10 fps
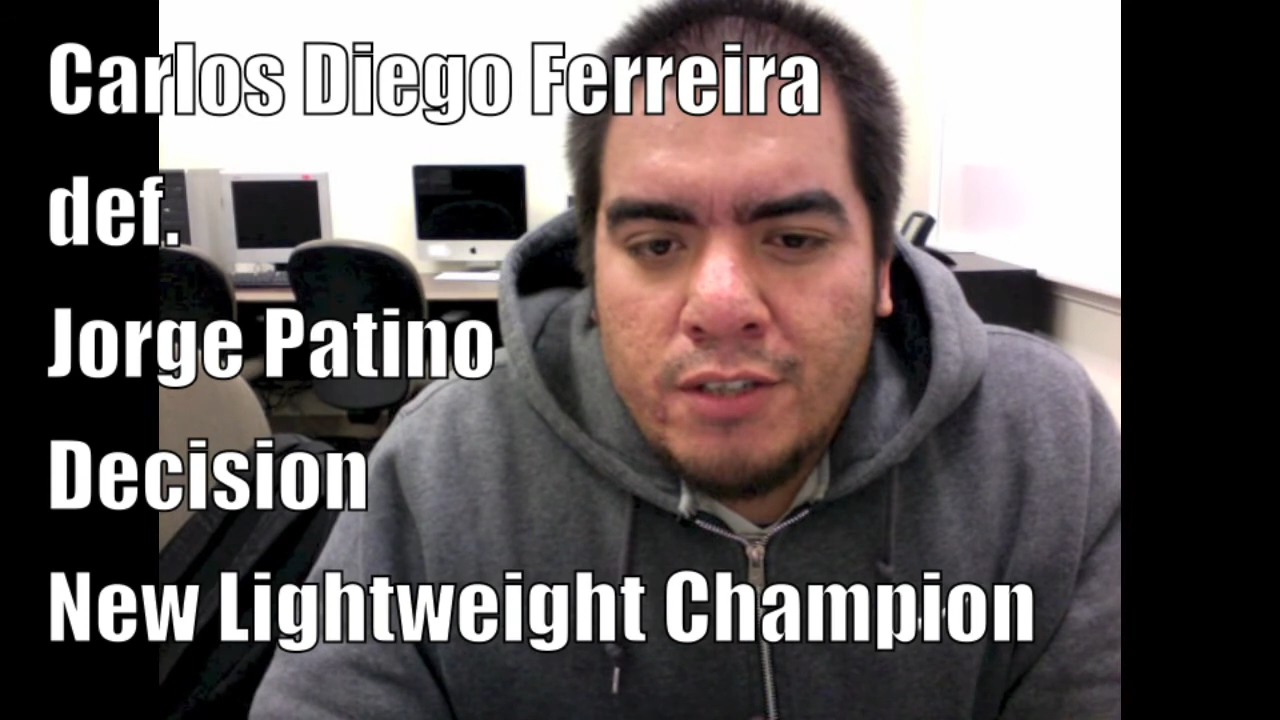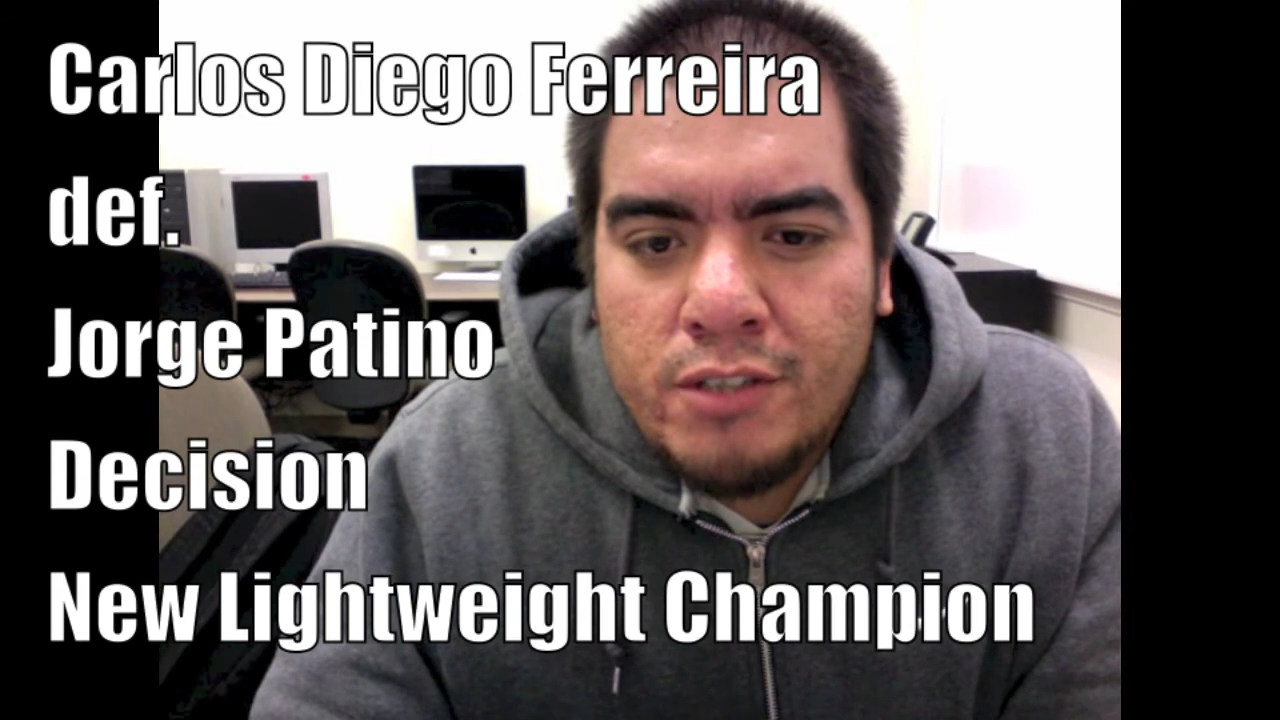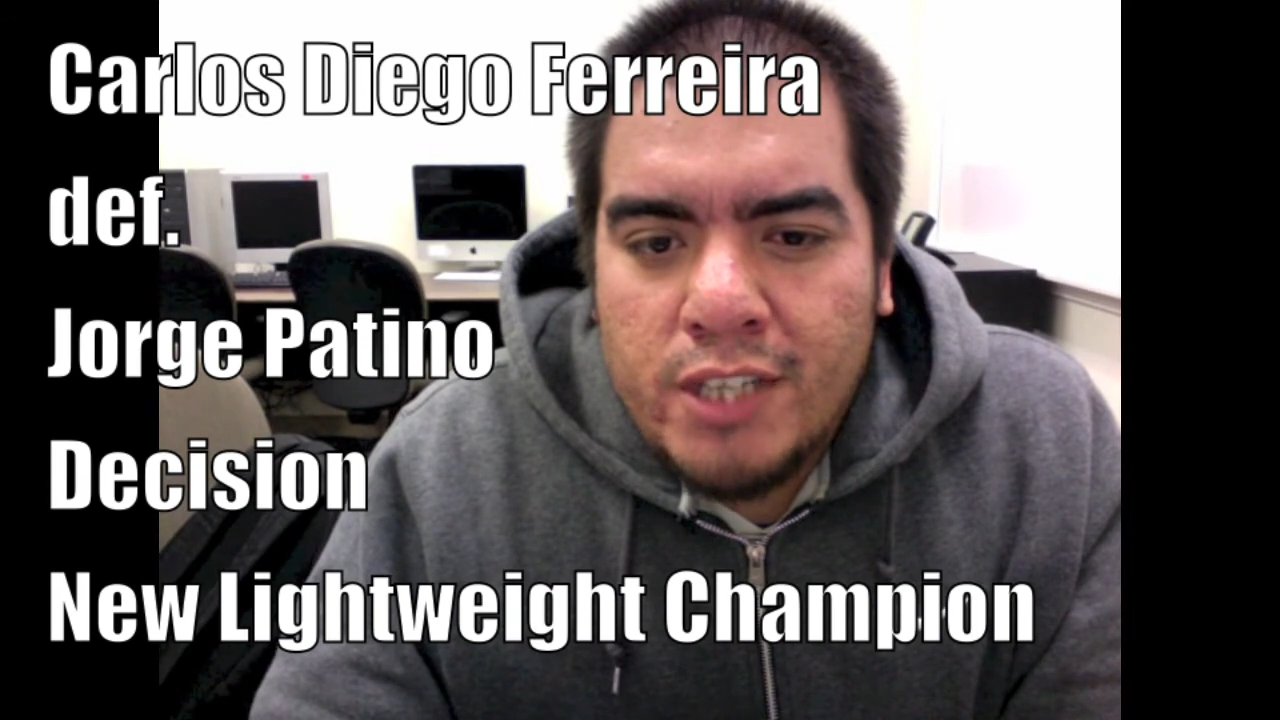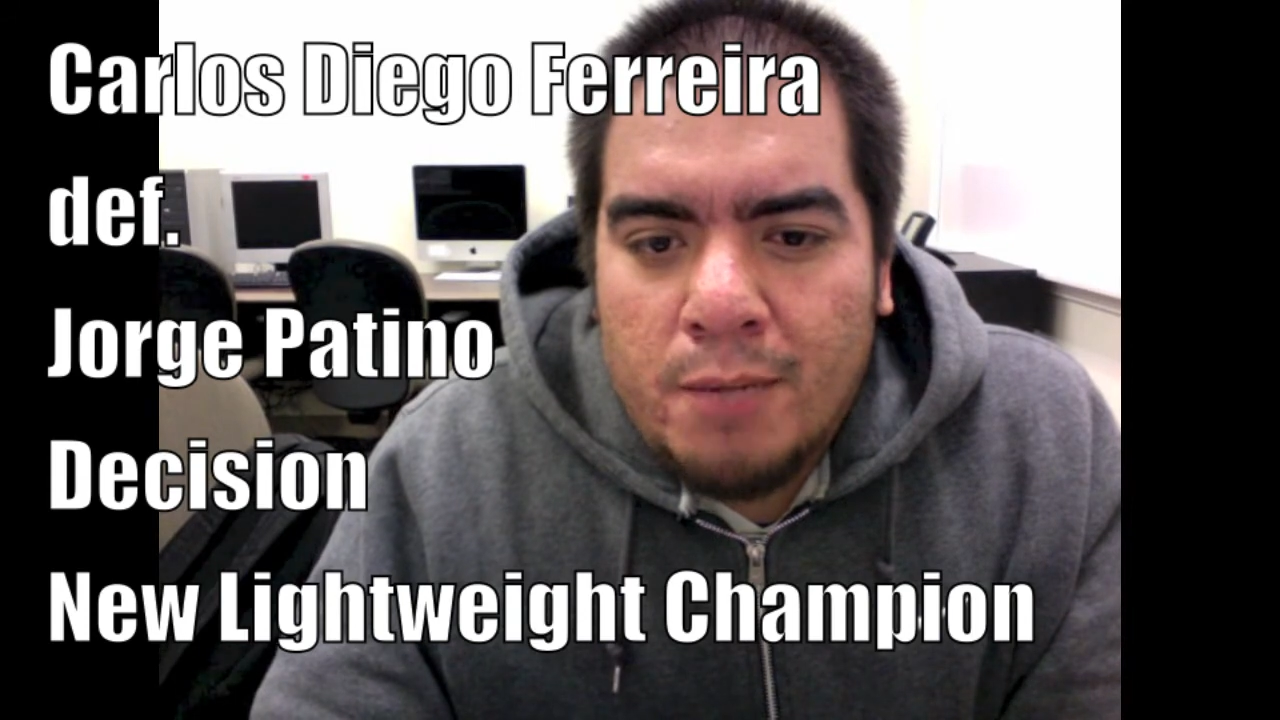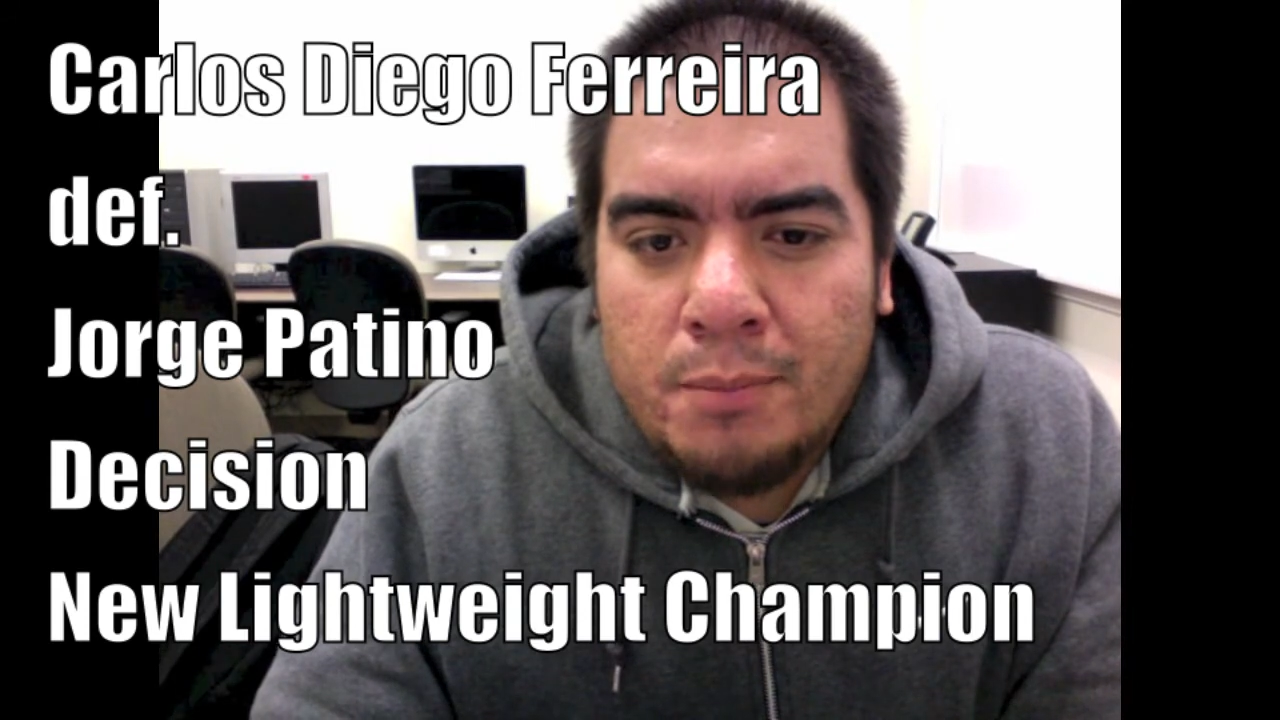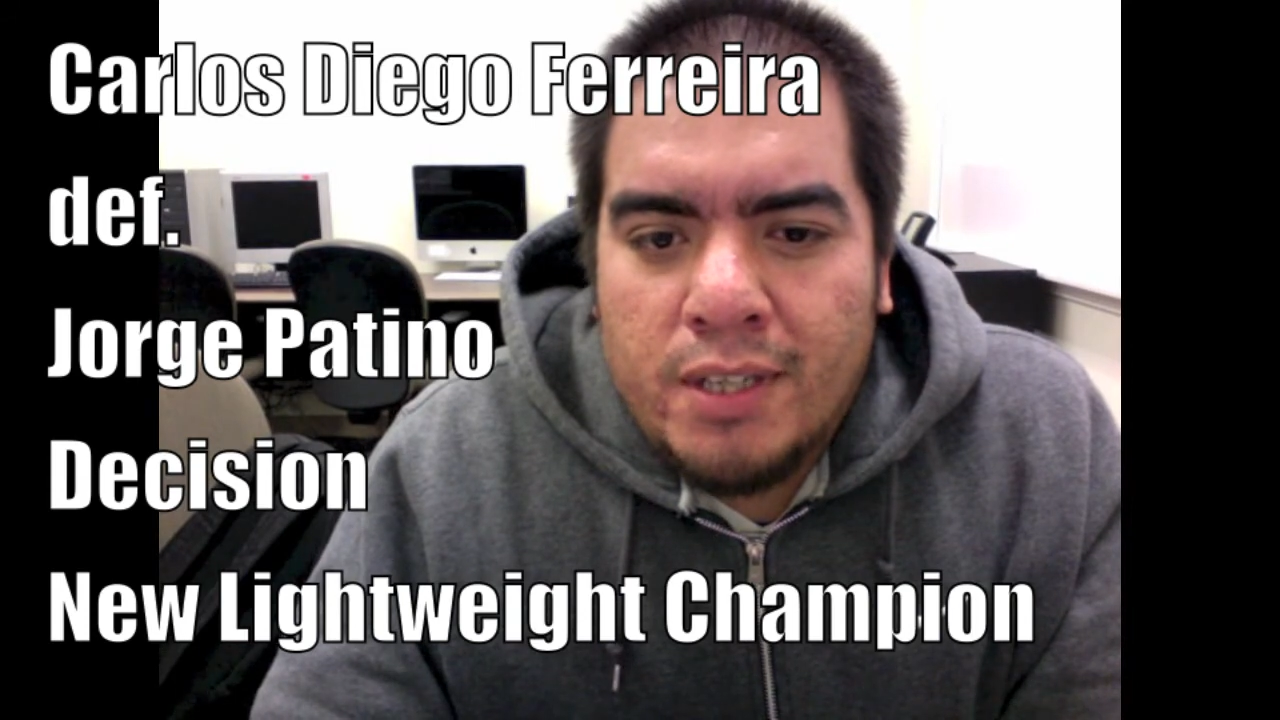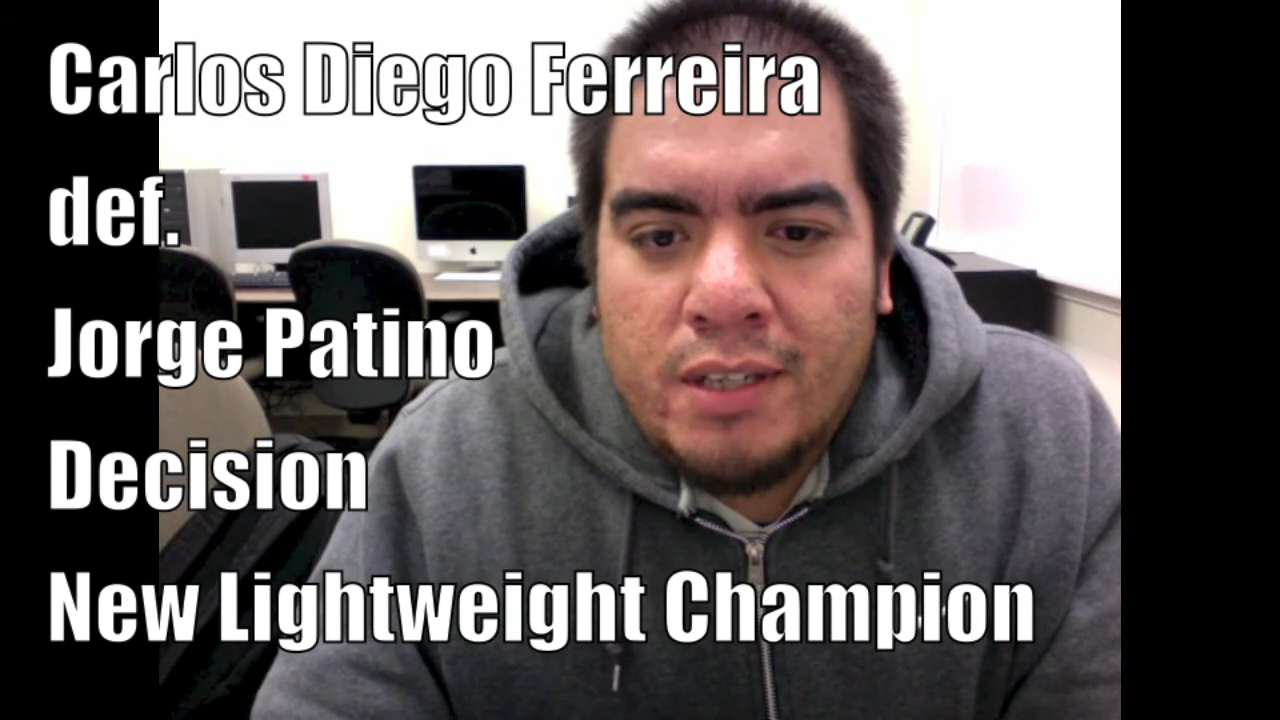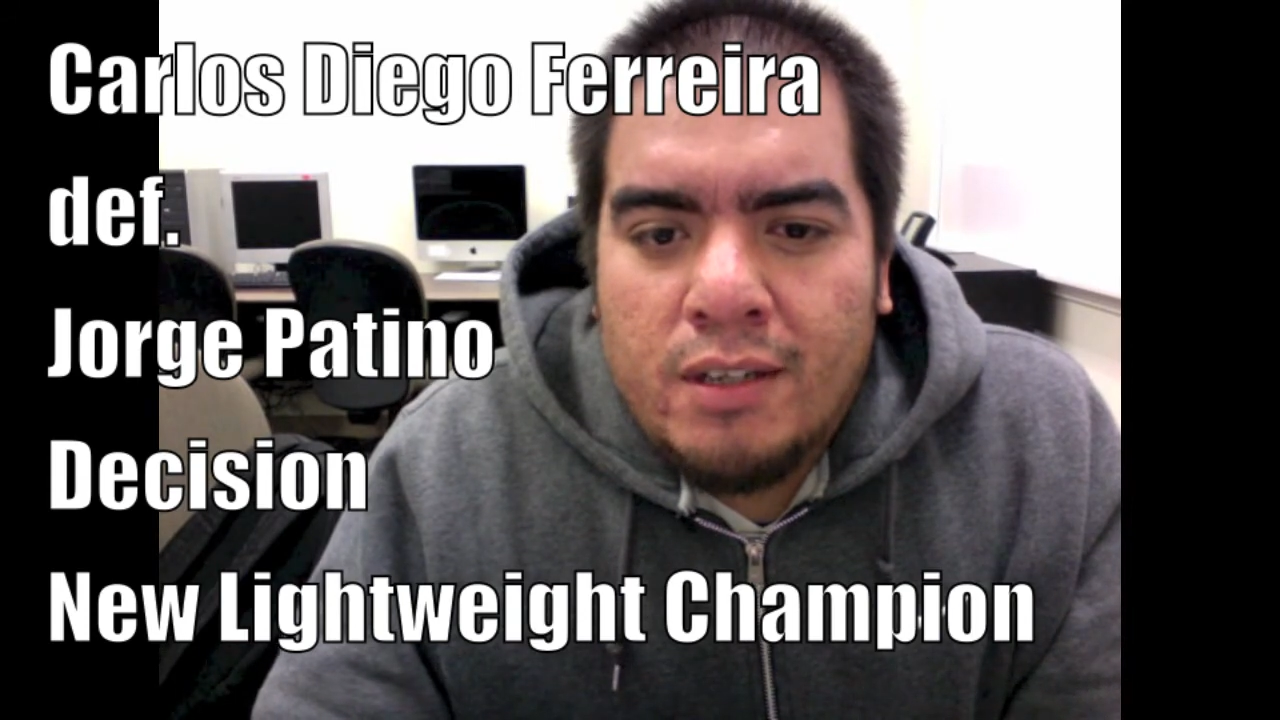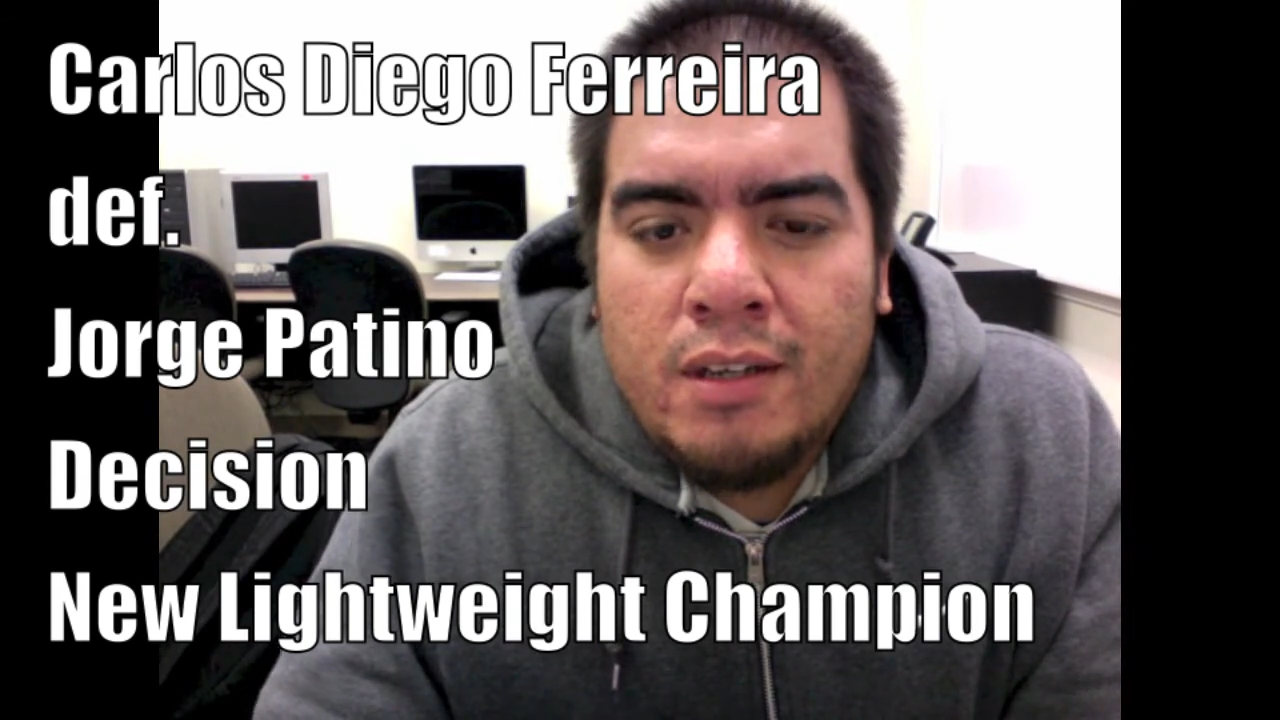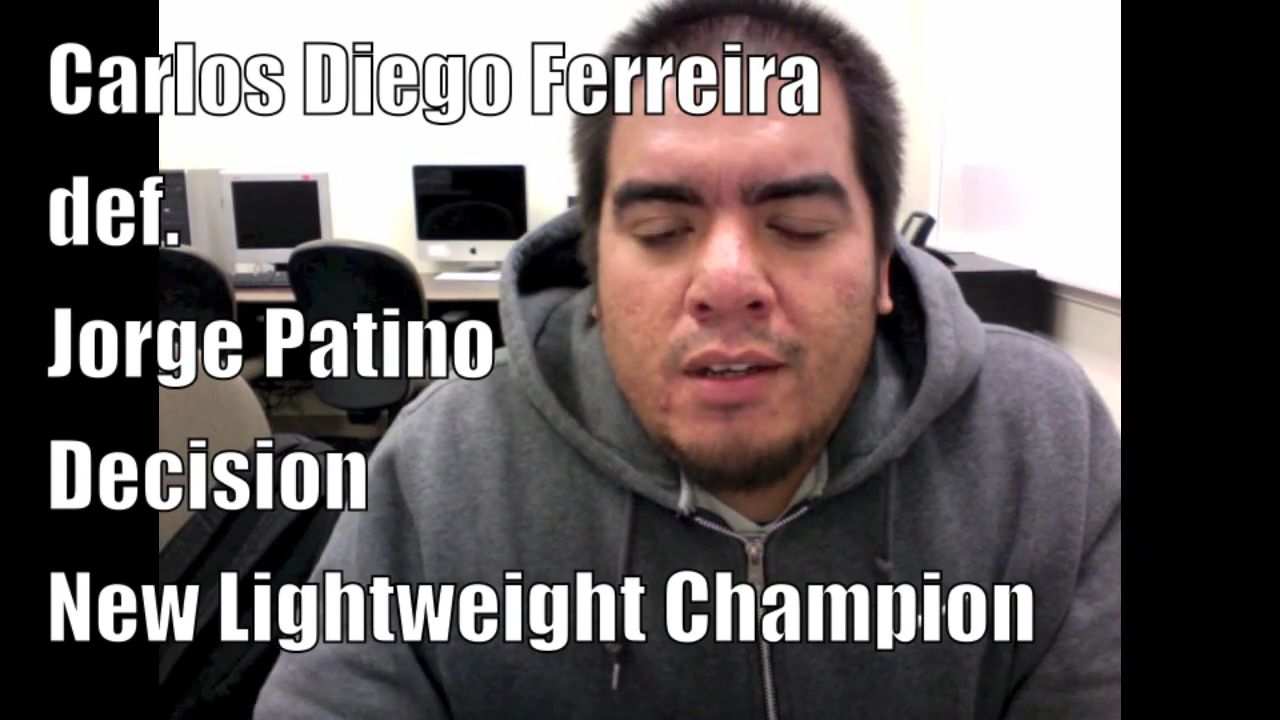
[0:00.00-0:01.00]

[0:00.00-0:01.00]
champion.